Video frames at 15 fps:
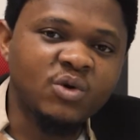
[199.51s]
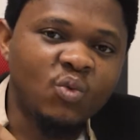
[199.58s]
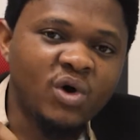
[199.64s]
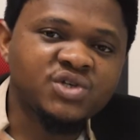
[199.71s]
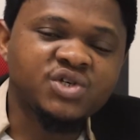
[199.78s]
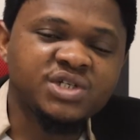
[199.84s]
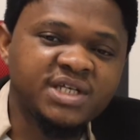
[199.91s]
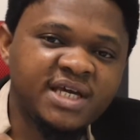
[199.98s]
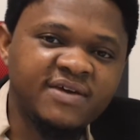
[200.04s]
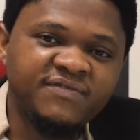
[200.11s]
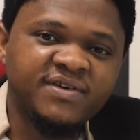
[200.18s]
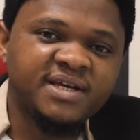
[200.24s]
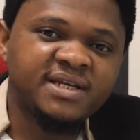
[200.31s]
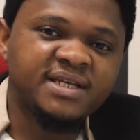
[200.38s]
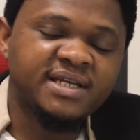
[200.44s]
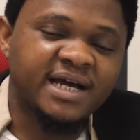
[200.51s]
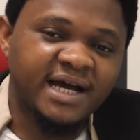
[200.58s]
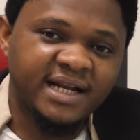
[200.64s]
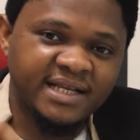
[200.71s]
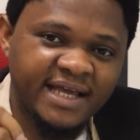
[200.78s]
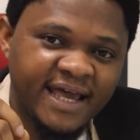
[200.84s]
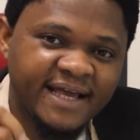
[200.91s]
wasn't giving
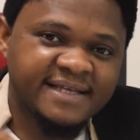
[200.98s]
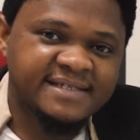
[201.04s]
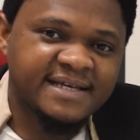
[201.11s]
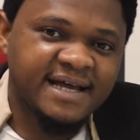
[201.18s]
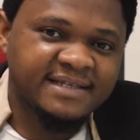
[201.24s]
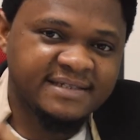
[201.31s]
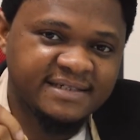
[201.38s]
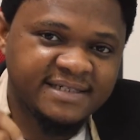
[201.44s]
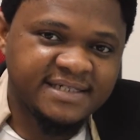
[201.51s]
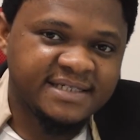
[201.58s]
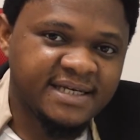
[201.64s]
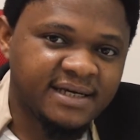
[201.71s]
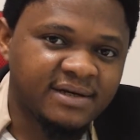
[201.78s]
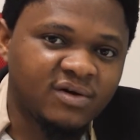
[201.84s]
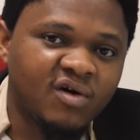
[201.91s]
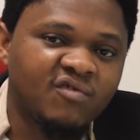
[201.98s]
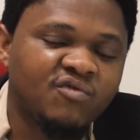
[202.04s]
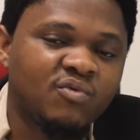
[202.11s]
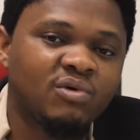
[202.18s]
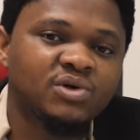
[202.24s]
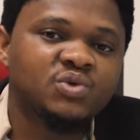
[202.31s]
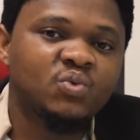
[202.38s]
exact detail of
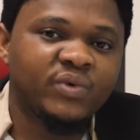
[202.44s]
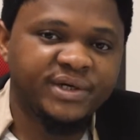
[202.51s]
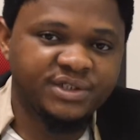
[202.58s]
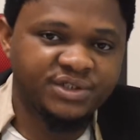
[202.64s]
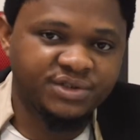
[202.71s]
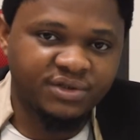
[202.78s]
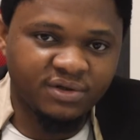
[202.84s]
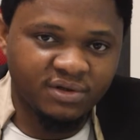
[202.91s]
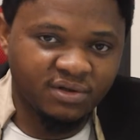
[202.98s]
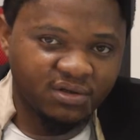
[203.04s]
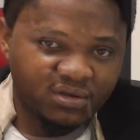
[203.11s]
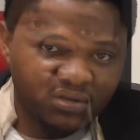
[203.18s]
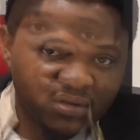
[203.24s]
what went wrong.